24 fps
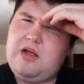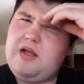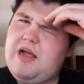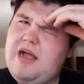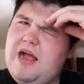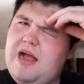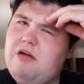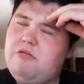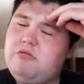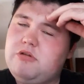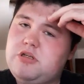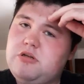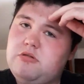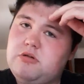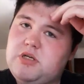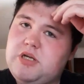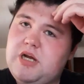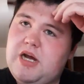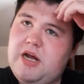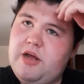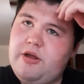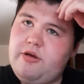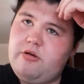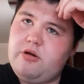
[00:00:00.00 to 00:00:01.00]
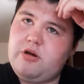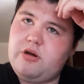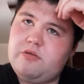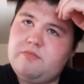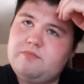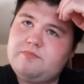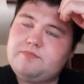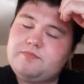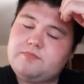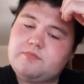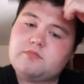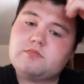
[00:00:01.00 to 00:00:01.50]
I was so tired
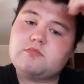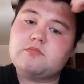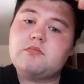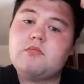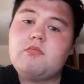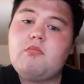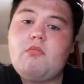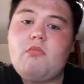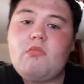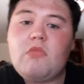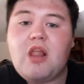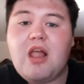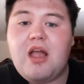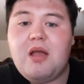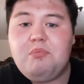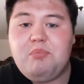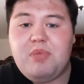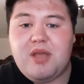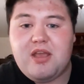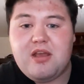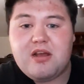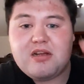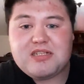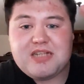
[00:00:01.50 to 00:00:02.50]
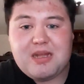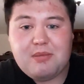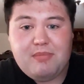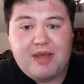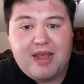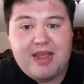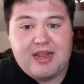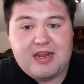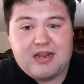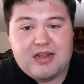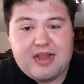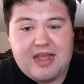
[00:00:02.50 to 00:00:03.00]
because I
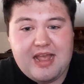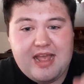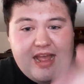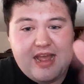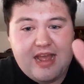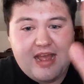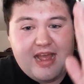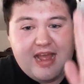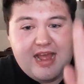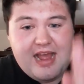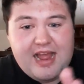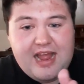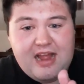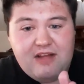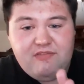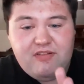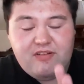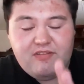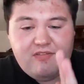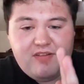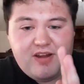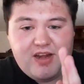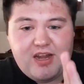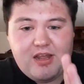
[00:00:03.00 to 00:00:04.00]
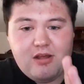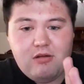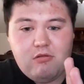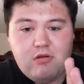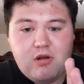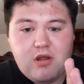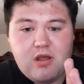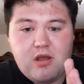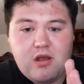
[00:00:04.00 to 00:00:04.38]
made a half a video.